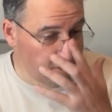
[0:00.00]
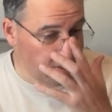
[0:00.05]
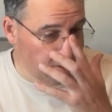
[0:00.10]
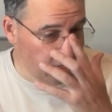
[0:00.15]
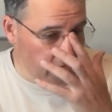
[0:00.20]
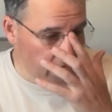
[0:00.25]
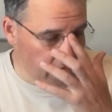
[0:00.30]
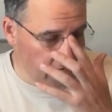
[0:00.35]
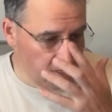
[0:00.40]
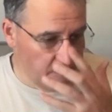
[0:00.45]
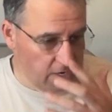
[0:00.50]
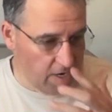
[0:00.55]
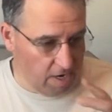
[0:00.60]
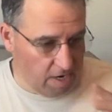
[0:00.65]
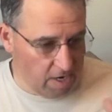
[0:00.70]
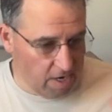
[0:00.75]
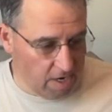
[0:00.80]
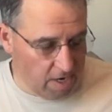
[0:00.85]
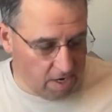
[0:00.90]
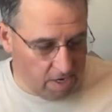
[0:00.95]
They
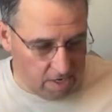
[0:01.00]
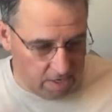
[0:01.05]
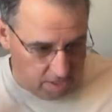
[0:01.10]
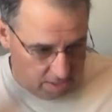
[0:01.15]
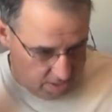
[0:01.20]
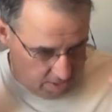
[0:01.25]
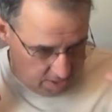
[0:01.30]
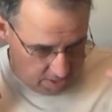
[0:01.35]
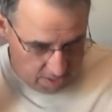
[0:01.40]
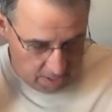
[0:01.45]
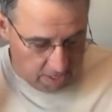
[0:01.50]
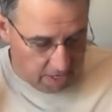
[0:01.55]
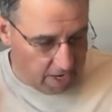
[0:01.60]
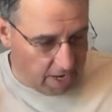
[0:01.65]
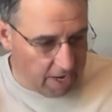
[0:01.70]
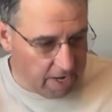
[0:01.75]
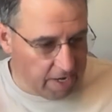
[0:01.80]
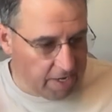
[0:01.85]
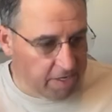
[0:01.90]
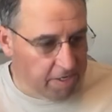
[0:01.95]
are
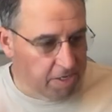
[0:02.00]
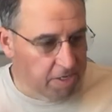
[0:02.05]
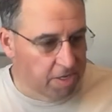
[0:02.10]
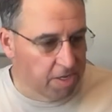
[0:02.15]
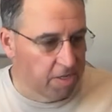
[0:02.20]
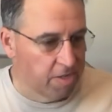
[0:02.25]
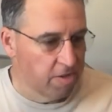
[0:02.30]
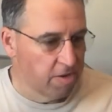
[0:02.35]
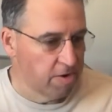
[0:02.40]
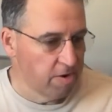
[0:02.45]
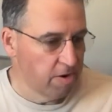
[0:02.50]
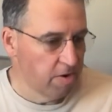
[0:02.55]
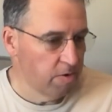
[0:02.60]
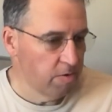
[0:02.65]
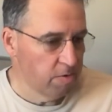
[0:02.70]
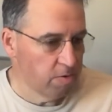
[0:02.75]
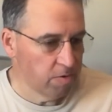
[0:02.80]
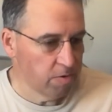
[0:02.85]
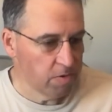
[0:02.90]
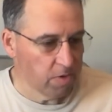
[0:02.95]
engaged in their
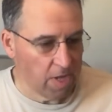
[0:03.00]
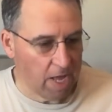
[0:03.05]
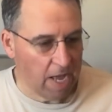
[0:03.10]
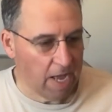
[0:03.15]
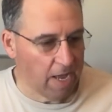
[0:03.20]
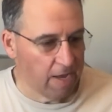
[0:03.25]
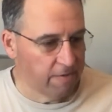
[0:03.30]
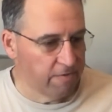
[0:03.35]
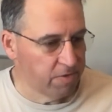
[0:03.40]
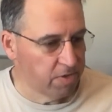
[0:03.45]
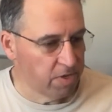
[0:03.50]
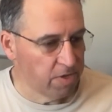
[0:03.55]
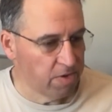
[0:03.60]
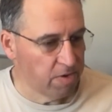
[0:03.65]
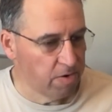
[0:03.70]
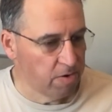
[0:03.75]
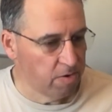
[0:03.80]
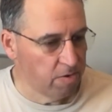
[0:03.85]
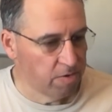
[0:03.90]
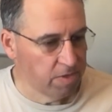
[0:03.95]
own lives and
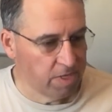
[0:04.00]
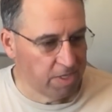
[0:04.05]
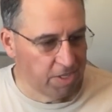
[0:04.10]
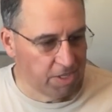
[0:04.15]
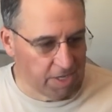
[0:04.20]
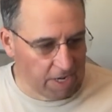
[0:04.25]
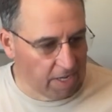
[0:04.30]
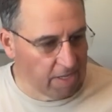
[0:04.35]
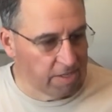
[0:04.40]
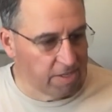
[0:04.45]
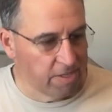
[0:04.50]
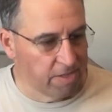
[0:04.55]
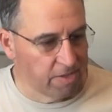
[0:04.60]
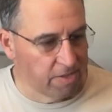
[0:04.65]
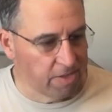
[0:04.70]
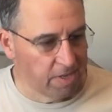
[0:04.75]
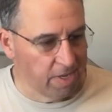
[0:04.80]
their own agendas,